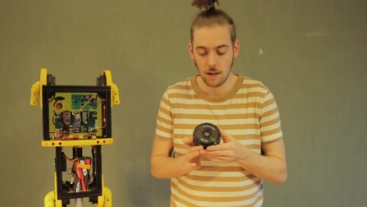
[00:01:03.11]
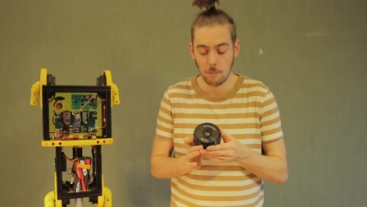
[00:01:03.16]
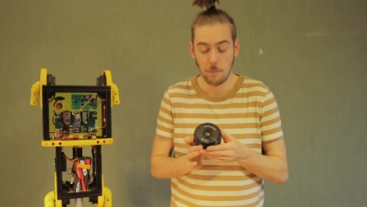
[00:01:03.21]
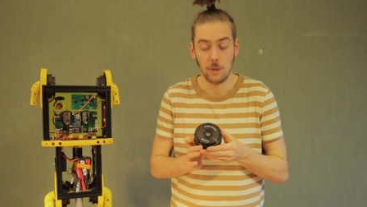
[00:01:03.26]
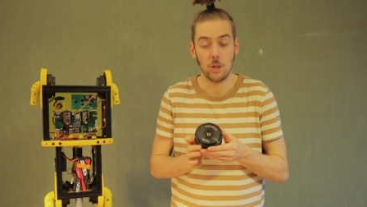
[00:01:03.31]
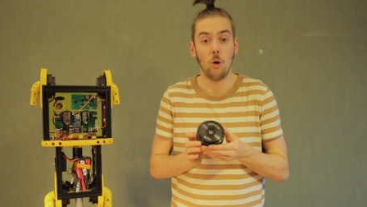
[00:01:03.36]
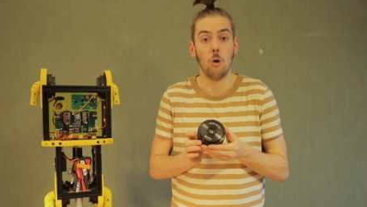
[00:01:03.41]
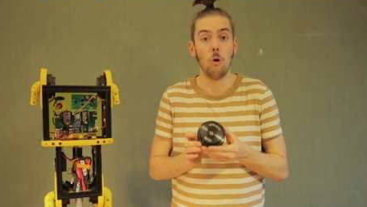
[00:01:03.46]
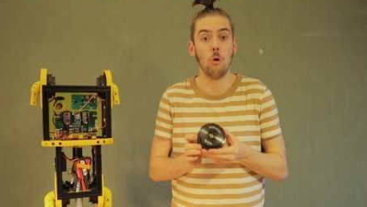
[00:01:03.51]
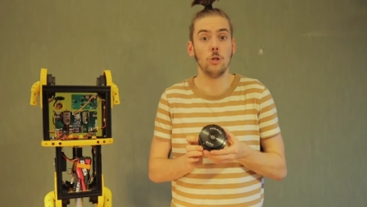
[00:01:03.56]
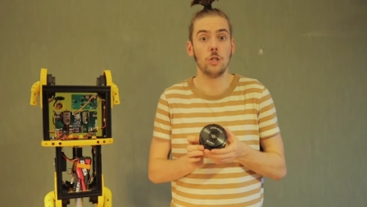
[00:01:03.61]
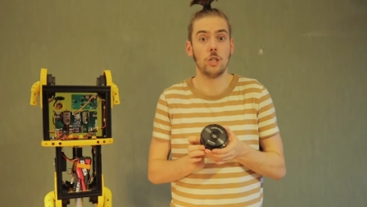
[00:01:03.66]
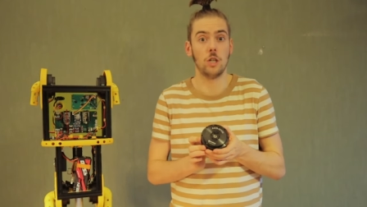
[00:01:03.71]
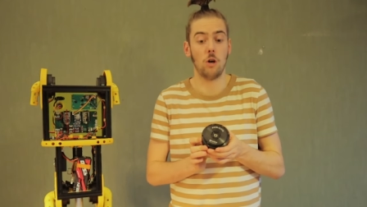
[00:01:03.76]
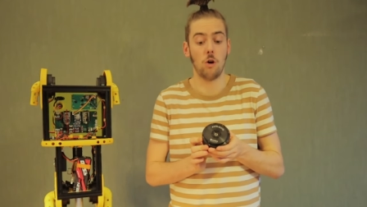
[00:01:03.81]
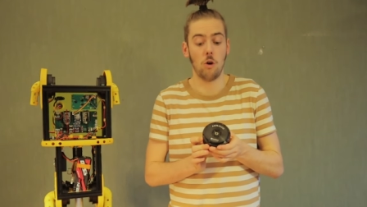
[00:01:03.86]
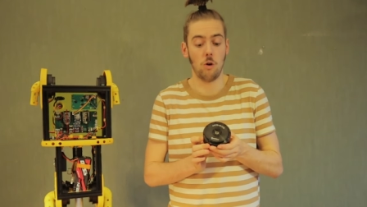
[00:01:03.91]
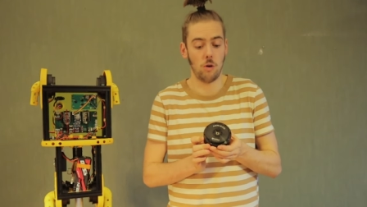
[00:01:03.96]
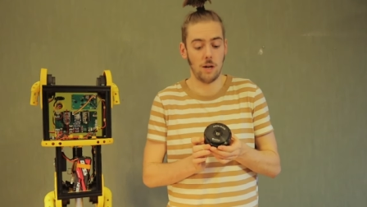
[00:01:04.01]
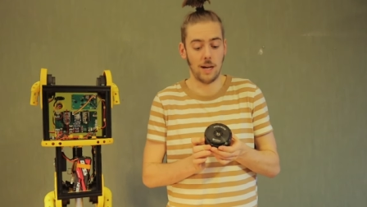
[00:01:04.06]
but
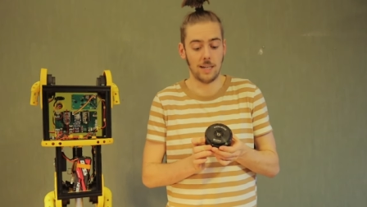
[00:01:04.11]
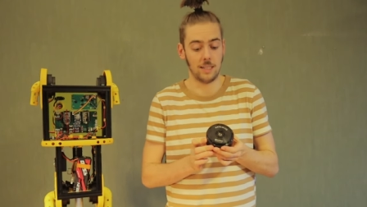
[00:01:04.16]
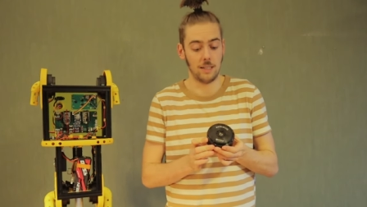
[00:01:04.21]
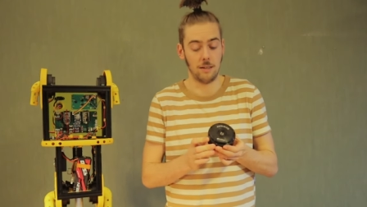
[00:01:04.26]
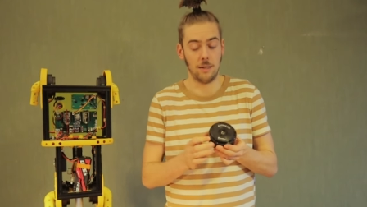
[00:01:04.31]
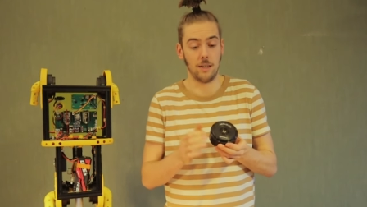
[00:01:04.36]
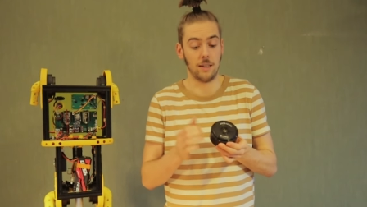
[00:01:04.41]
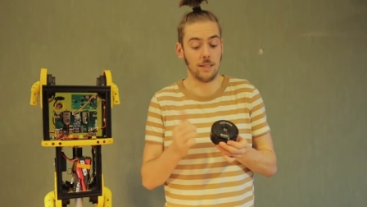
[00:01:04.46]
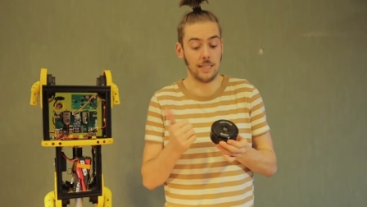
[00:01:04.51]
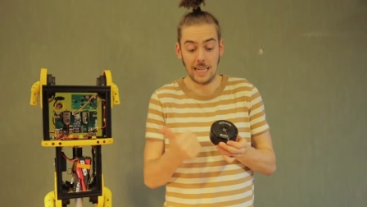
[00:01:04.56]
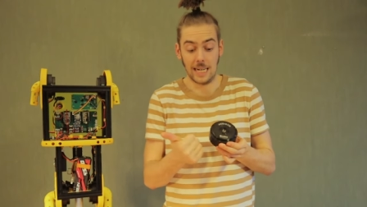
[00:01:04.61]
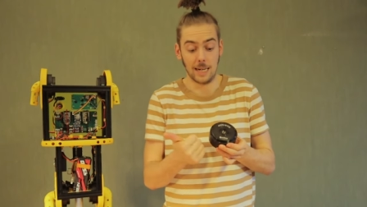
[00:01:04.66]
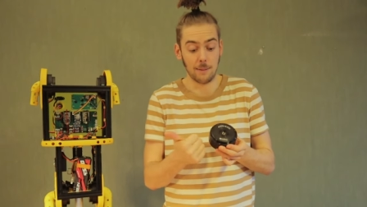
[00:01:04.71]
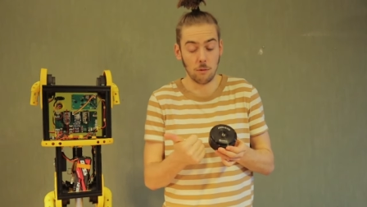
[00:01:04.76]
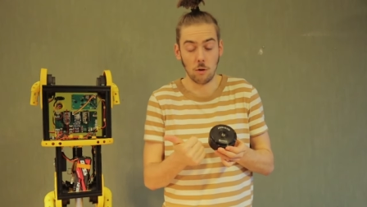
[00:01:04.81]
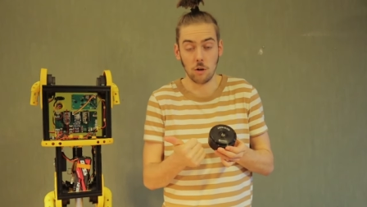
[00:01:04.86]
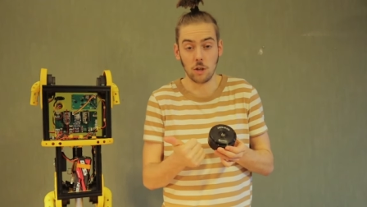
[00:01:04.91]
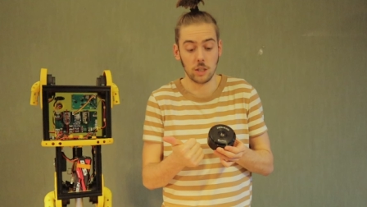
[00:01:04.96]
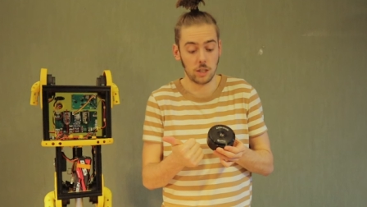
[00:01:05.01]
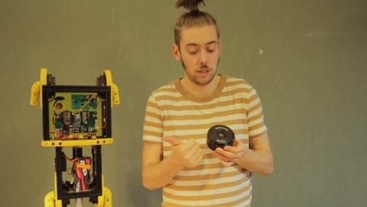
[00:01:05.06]
also has a
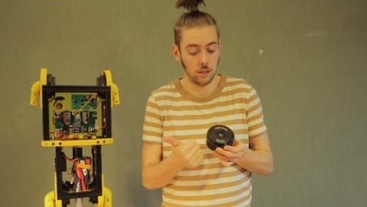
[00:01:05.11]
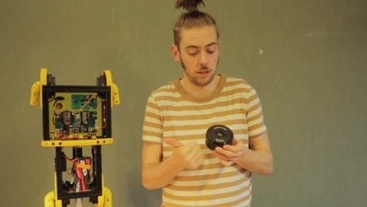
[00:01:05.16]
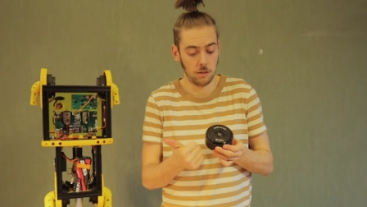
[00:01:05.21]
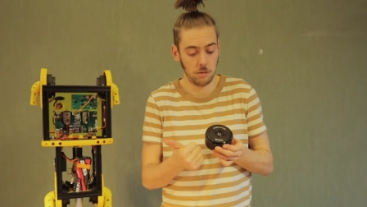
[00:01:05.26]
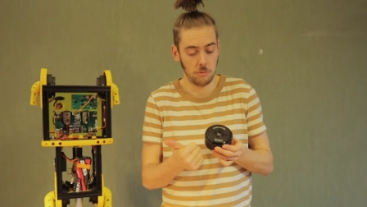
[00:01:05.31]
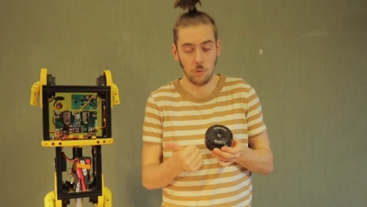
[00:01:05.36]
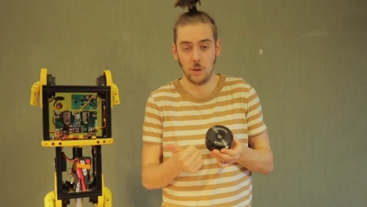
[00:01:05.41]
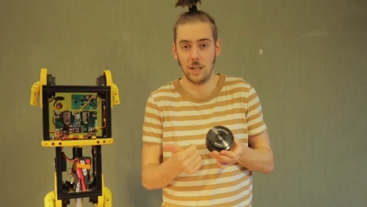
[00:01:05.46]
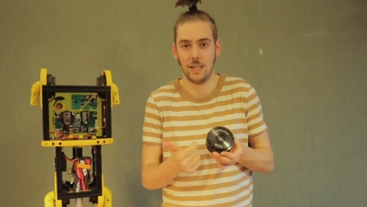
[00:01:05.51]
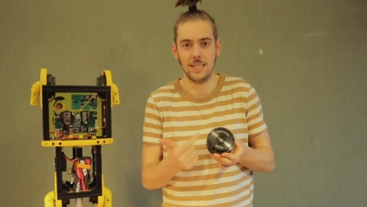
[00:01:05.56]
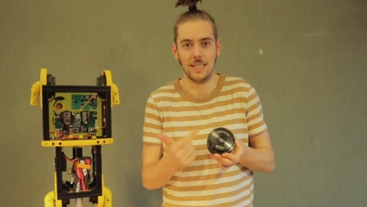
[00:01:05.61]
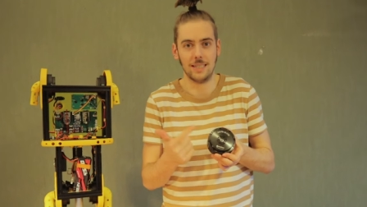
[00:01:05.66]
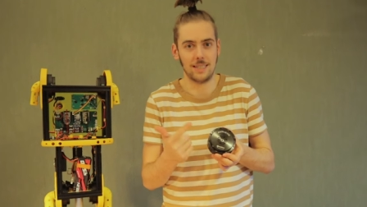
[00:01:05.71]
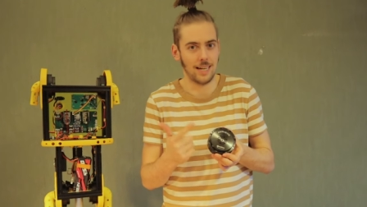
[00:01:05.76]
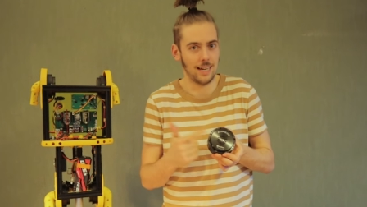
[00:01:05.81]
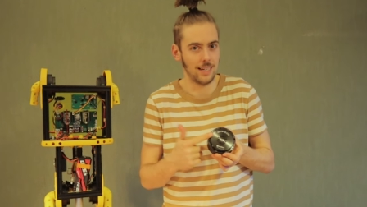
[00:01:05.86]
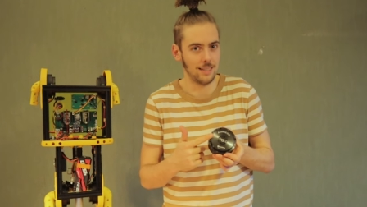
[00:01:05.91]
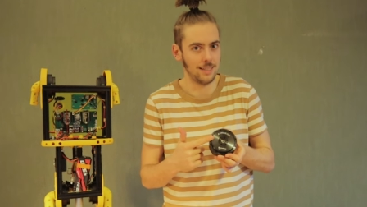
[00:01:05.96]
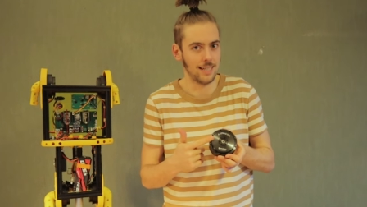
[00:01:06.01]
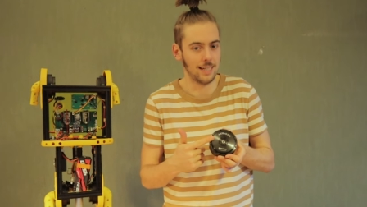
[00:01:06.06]
gearbox, in this
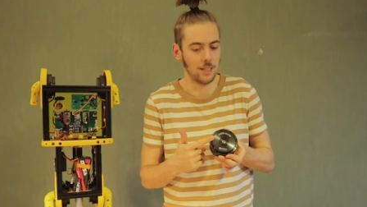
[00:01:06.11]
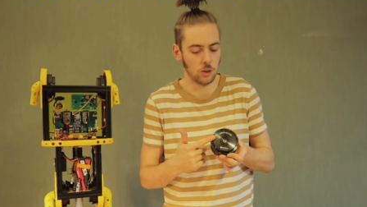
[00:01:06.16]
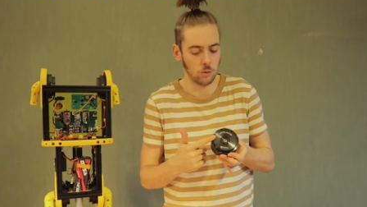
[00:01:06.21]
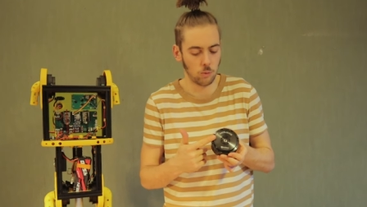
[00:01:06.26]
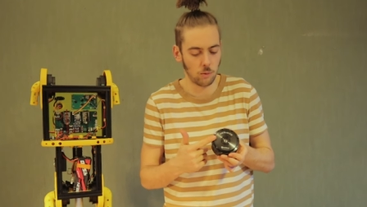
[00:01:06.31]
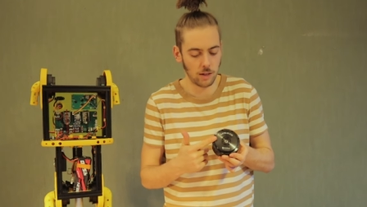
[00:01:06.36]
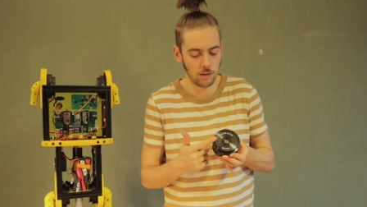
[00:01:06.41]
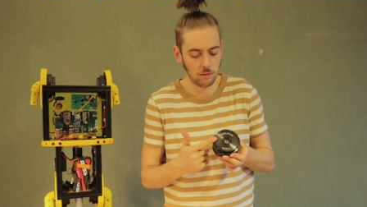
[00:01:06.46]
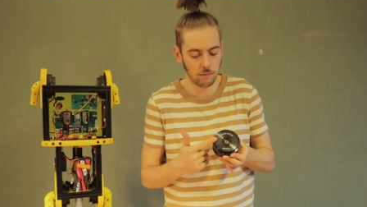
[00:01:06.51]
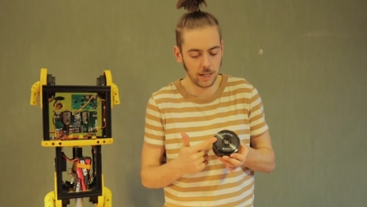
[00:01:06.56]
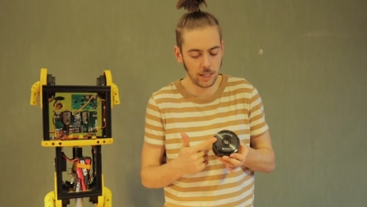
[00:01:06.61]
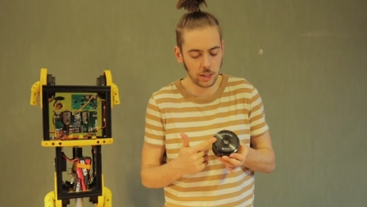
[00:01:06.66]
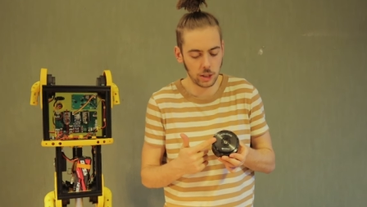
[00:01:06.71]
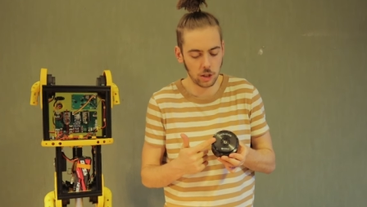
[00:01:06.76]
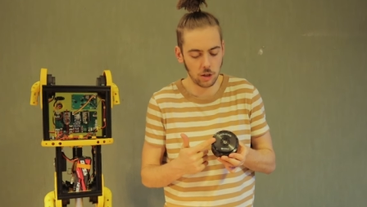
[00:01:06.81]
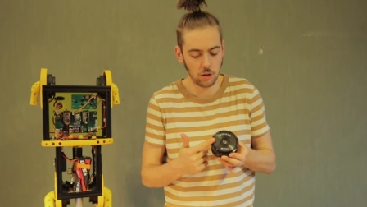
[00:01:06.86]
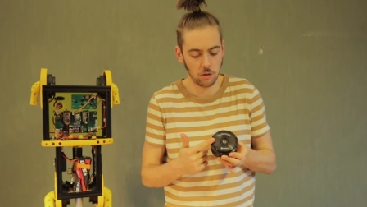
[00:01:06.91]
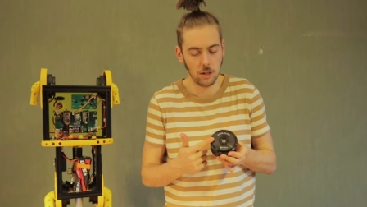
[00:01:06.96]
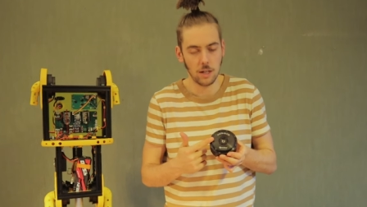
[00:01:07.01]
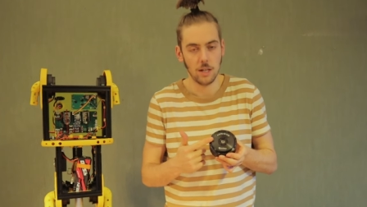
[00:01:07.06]
case 10 to 1
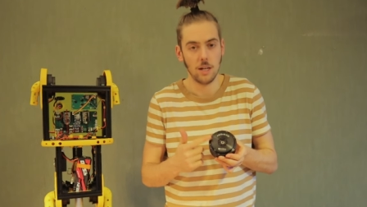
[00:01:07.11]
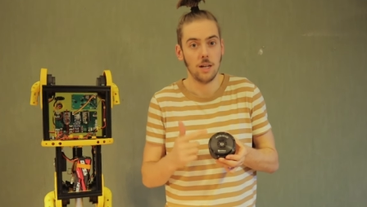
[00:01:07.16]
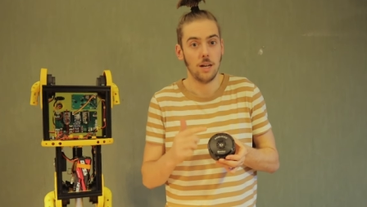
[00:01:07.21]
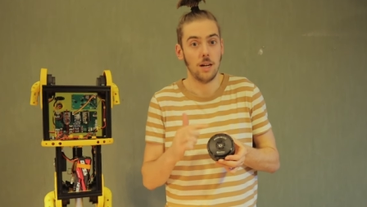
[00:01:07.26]
ratio,